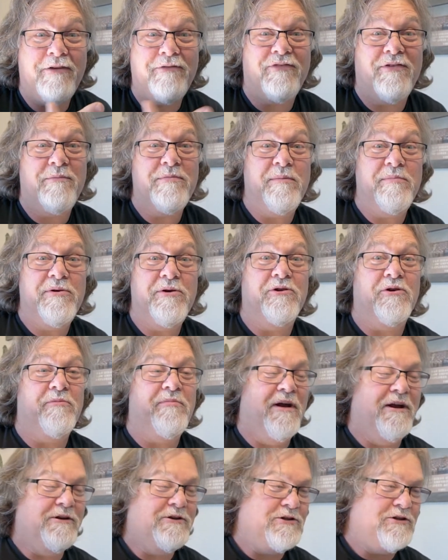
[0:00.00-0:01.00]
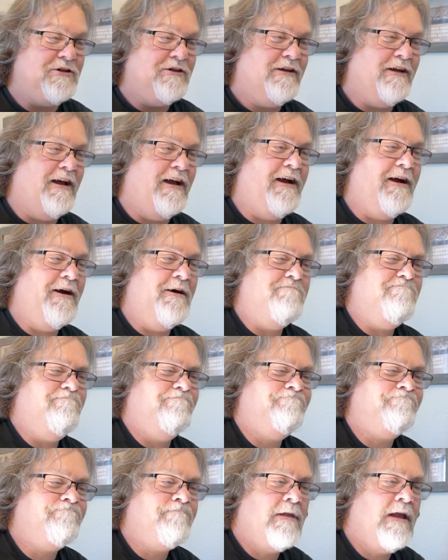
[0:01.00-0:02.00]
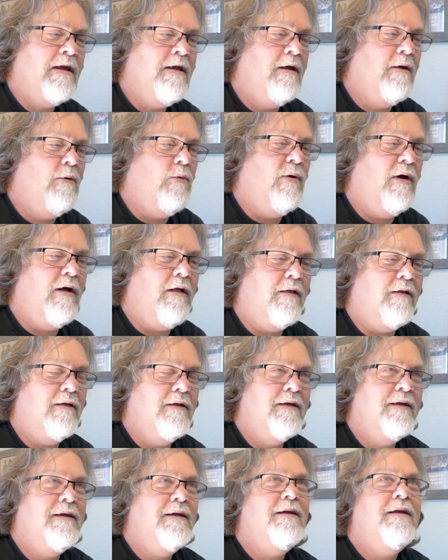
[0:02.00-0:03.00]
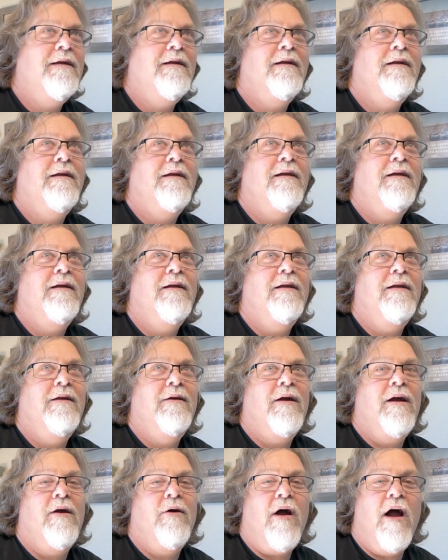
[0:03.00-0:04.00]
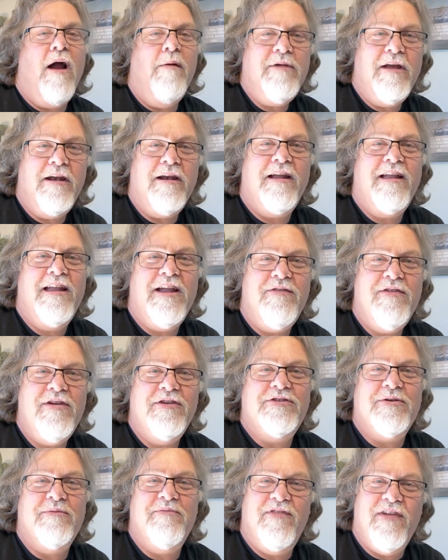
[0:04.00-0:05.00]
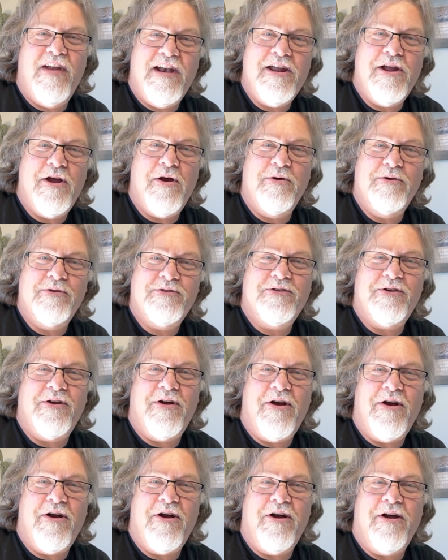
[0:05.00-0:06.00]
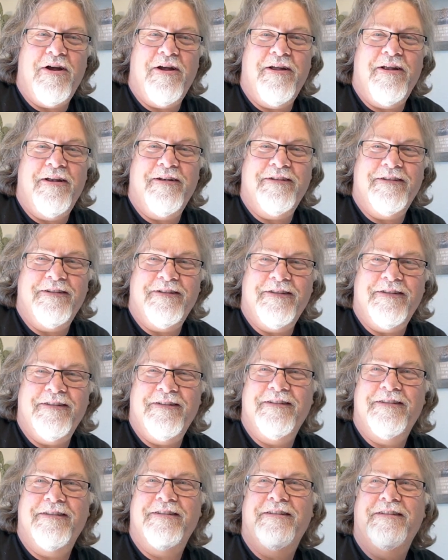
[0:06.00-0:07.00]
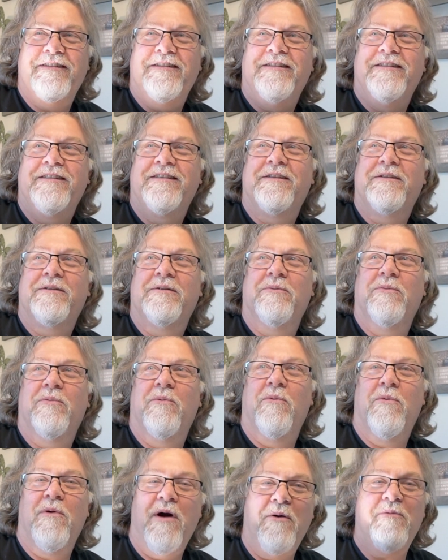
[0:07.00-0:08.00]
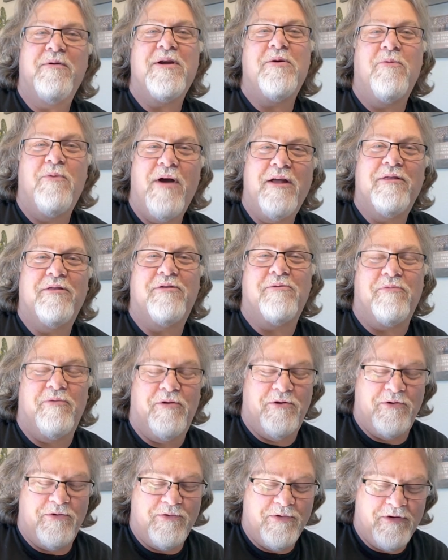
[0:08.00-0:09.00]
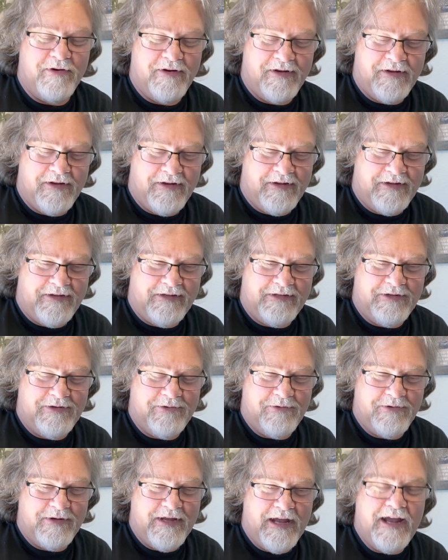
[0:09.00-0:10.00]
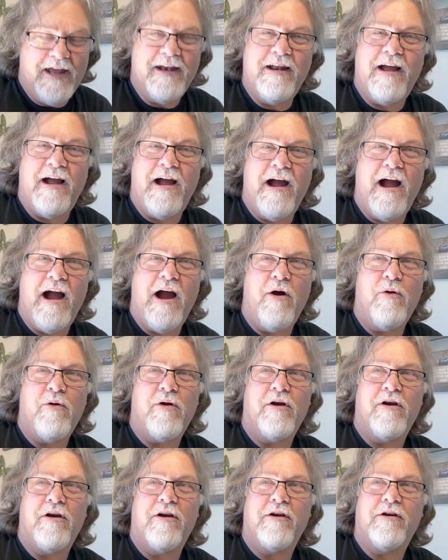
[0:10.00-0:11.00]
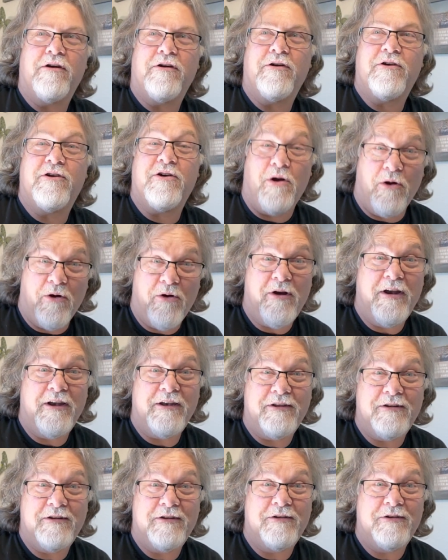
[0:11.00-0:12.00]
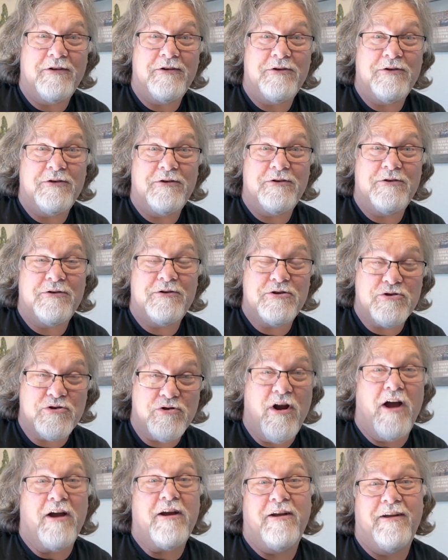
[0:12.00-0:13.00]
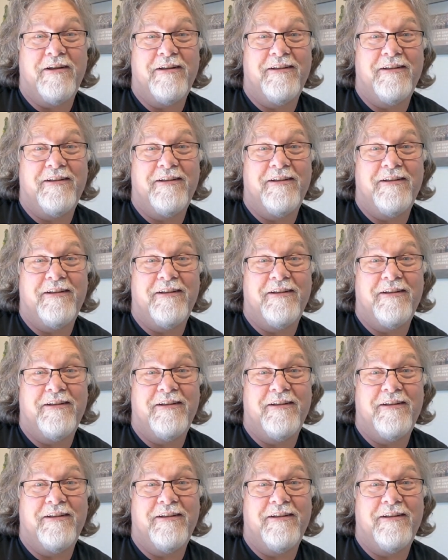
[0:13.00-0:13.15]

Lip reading: from the Bueller Bunch. Well, I'm going to give you some videos on what we went through to get our current truck